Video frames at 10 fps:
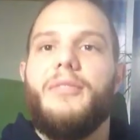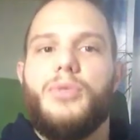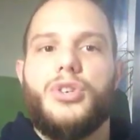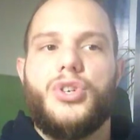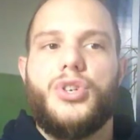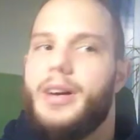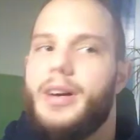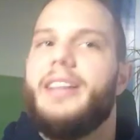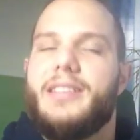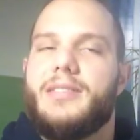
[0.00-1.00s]
For sure,
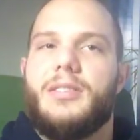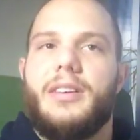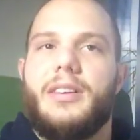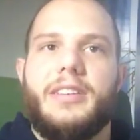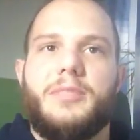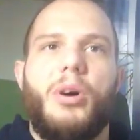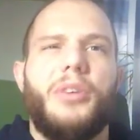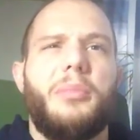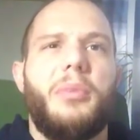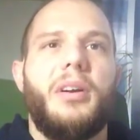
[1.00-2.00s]
it is
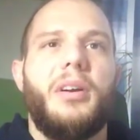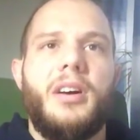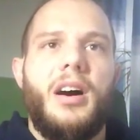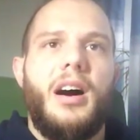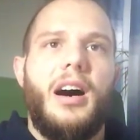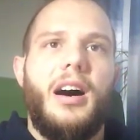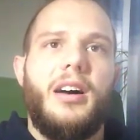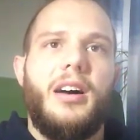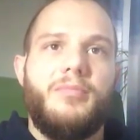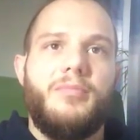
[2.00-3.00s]
possible.
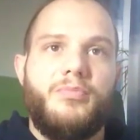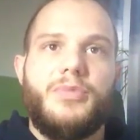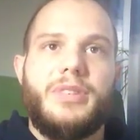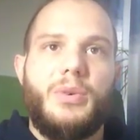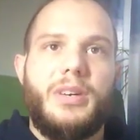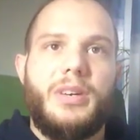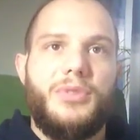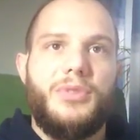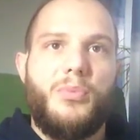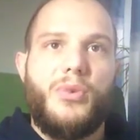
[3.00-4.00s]
So
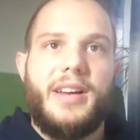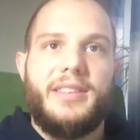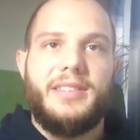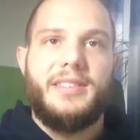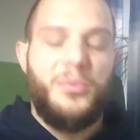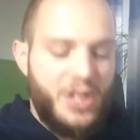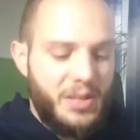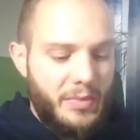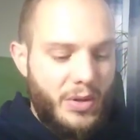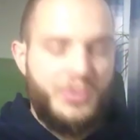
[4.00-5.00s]
if you press in
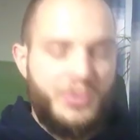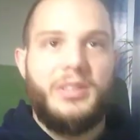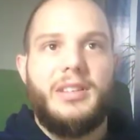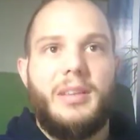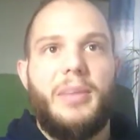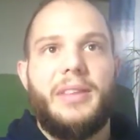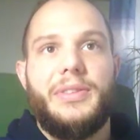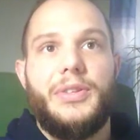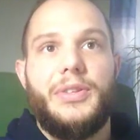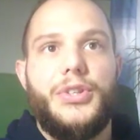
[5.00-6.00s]
object mode the
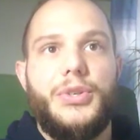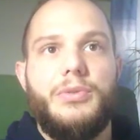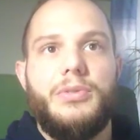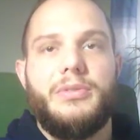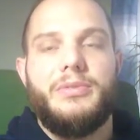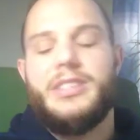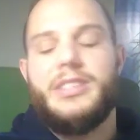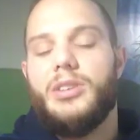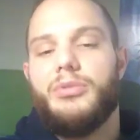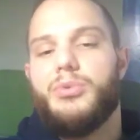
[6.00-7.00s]
button U,
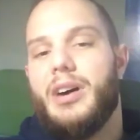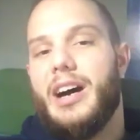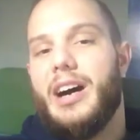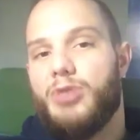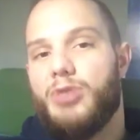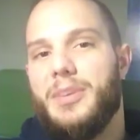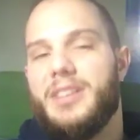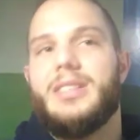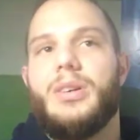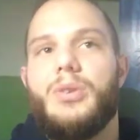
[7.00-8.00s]
it's not for
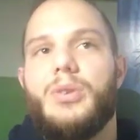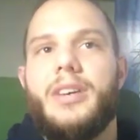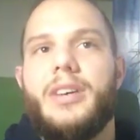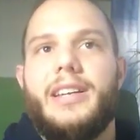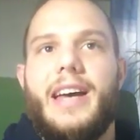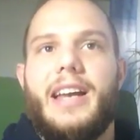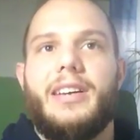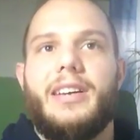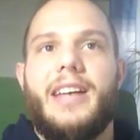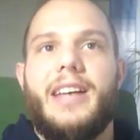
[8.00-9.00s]
unwrapping. So in
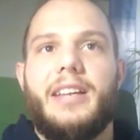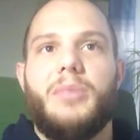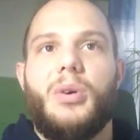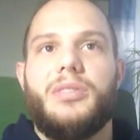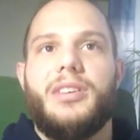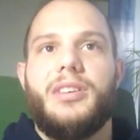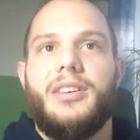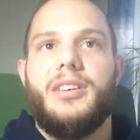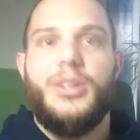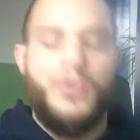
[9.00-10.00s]
edit mode,
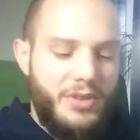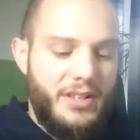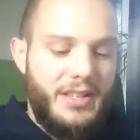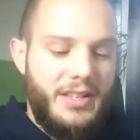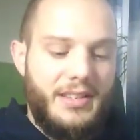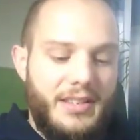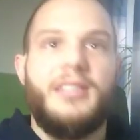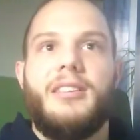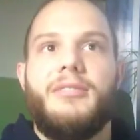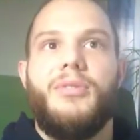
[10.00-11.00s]
U
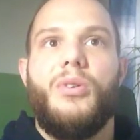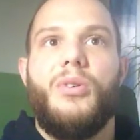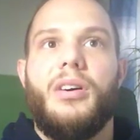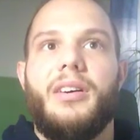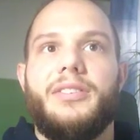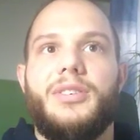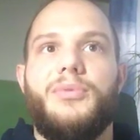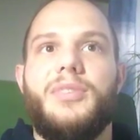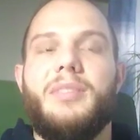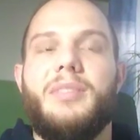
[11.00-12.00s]
is for
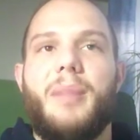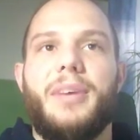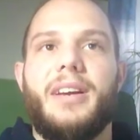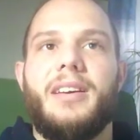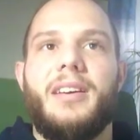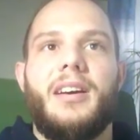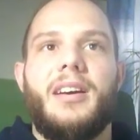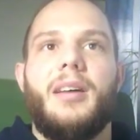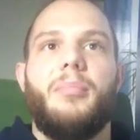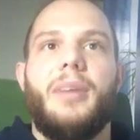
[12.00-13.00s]
UV mapping,
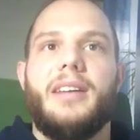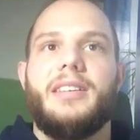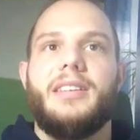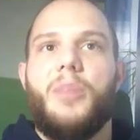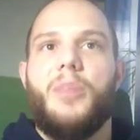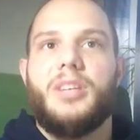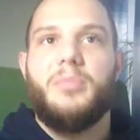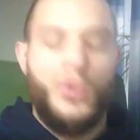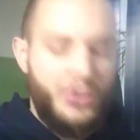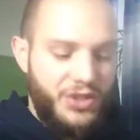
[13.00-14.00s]
but in
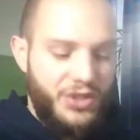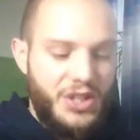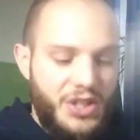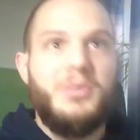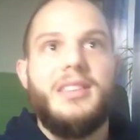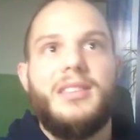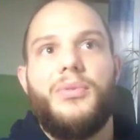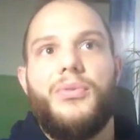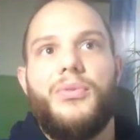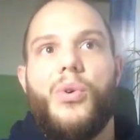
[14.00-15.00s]
object mode, U
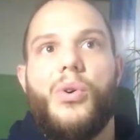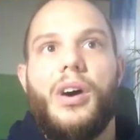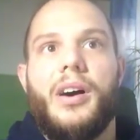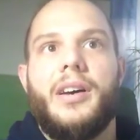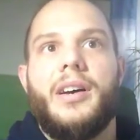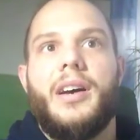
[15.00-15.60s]
is for